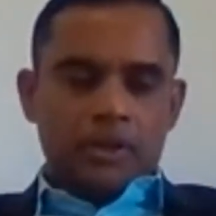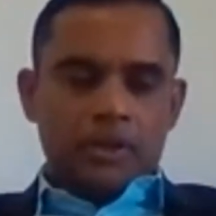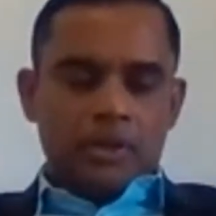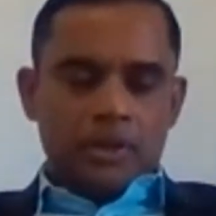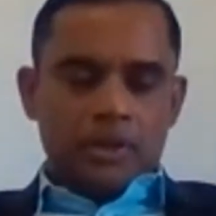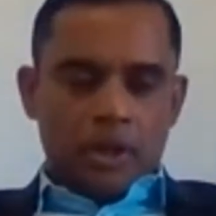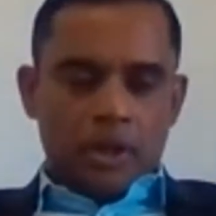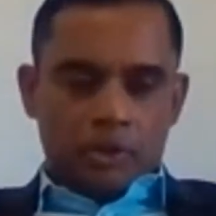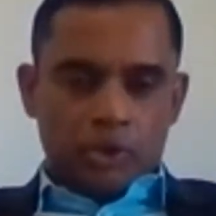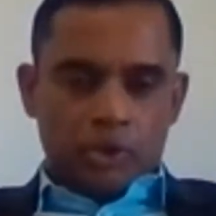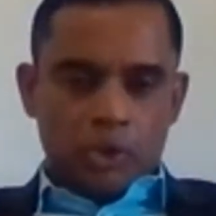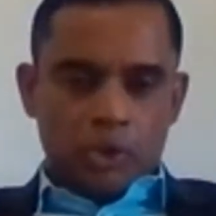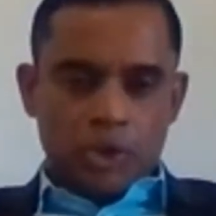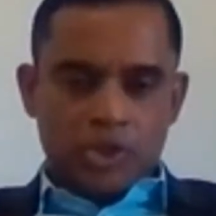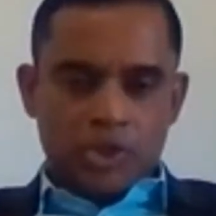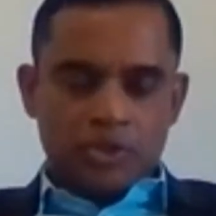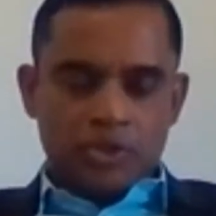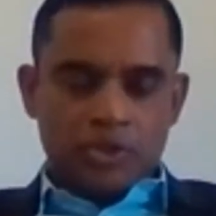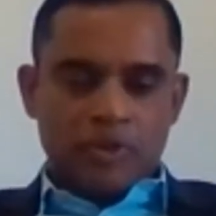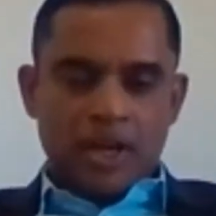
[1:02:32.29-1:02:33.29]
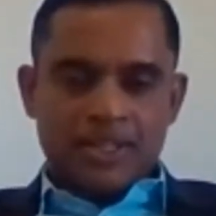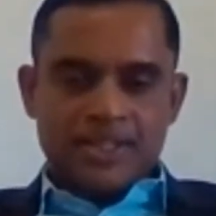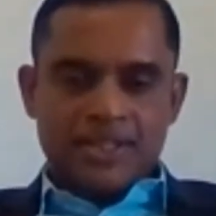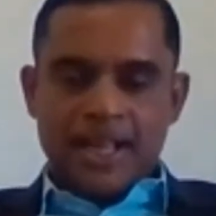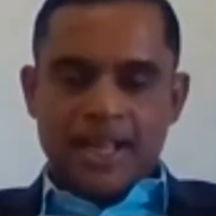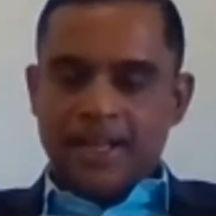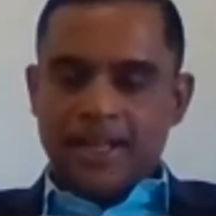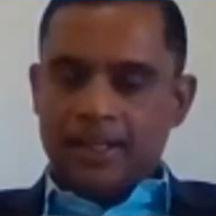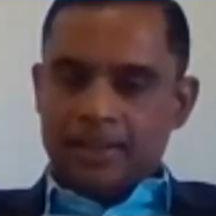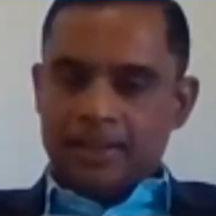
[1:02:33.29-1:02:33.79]
now thoughts one
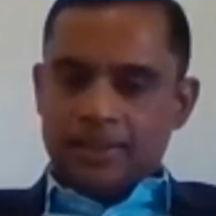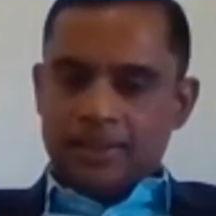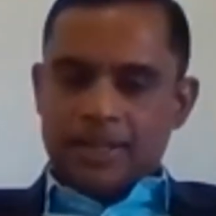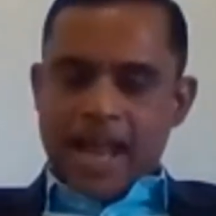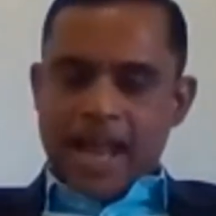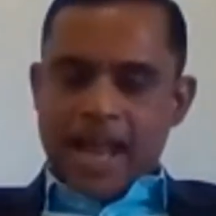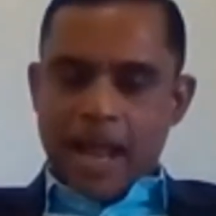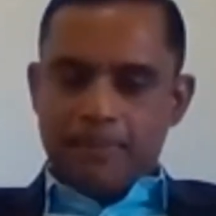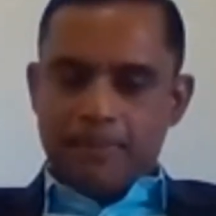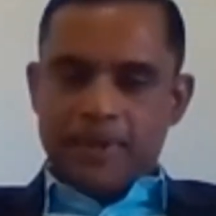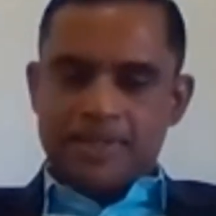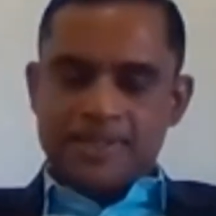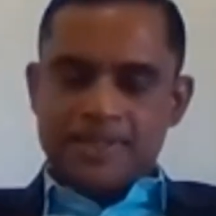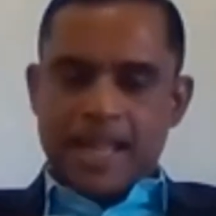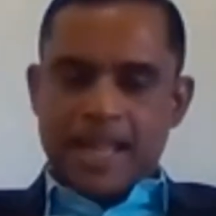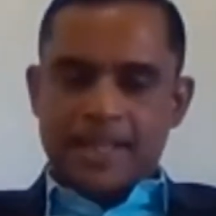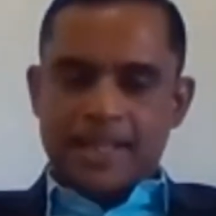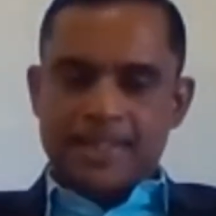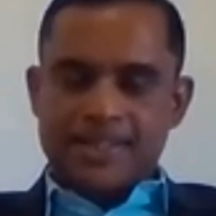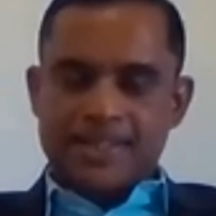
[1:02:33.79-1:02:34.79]
side, habits the other